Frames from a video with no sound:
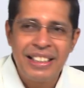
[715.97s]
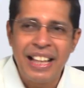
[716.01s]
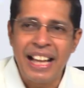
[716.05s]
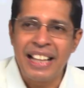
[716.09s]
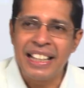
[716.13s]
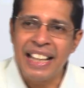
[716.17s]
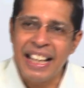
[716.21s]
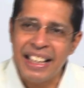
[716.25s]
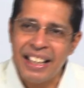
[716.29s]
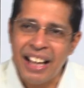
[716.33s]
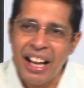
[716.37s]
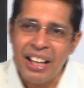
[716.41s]

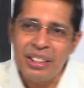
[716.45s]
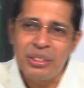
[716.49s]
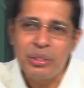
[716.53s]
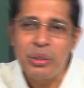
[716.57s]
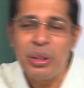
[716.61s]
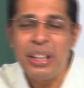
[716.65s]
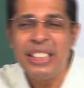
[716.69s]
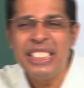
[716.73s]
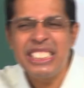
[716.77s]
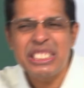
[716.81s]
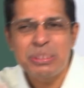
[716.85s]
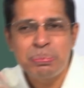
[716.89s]
And I can't
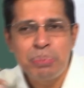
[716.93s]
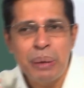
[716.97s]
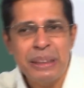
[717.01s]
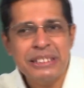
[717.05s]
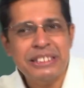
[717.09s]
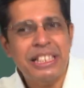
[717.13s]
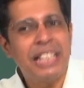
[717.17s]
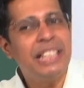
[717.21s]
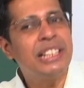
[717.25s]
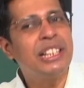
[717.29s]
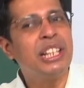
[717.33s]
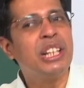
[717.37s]
do any
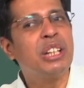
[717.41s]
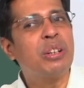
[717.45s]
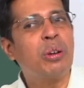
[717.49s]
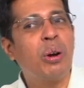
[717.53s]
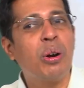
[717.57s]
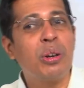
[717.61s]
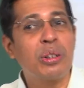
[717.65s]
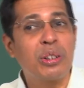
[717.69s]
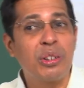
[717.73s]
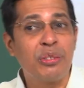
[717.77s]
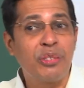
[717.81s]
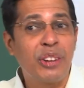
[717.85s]
special
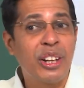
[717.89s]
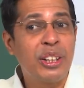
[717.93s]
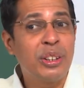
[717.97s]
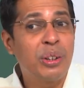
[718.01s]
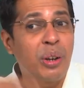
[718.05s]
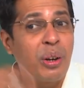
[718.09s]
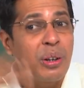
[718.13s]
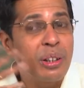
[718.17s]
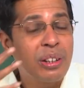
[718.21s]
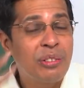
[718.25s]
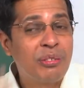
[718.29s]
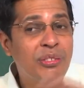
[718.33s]
decode to
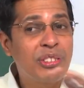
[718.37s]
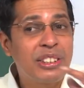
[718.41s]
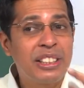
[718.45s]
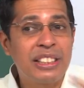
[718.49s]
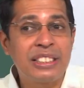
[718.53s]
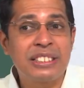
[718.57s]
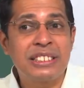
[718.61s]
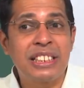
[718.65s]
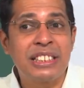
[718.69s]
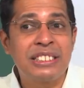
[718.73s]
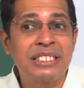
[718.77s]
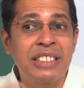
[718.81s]
find out if
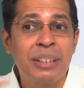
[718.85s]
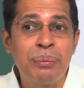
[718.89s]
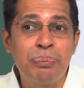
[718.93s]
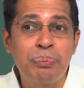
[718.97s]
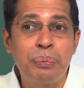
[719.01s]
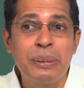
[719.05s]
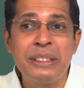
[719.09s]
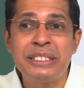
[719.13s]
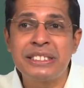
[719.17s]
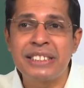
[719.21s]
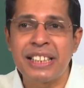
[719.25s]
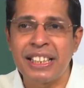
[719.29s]
it is a
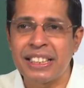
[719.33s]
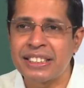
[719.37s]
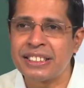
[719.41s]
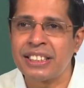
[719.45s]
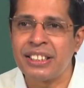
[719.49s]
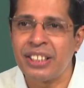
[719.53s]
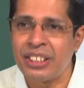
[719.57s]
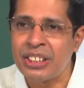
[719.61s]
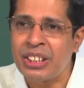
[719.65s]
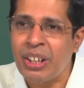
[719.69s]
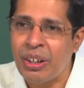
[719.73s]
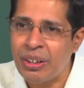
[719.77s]
jump
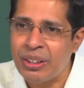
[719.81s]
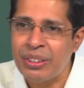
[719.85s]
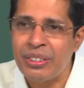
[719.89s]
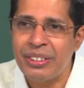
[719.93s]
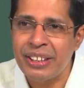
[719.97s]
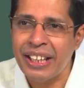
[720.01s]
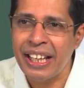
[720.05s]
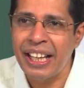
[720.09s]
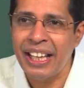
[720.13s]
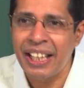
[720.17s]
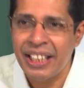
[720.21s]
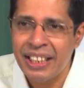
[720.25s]
instruction and all,
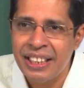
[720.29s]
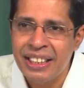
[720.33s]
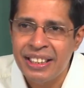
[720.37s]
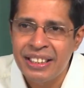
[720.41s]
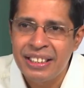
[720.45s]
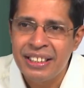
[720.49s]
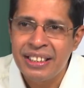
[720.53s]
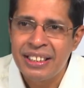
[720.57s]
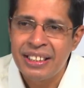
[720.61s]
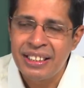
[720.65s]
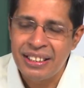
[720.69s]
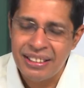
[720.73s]
okay.
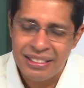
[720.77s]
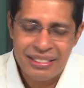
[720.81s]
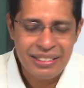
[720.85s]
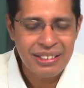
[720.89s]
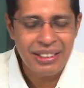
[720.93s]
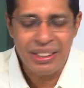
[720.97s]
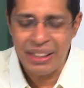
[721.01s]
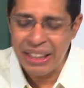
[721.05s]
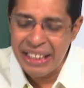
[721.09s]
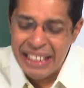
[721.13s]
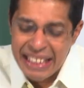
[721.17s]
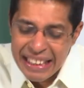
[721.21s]

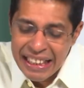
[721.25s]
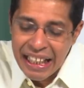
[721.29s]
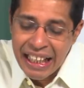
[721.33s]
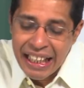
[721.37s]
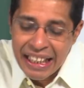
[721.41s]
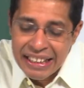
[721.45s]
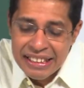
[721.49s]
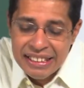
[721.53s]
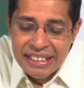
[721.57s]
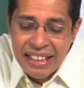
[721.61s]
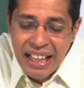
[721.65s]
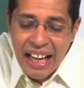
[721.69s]
Any
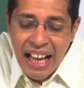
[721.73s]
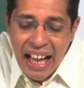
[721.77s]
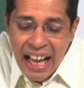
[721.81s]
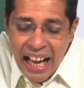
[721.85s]
extra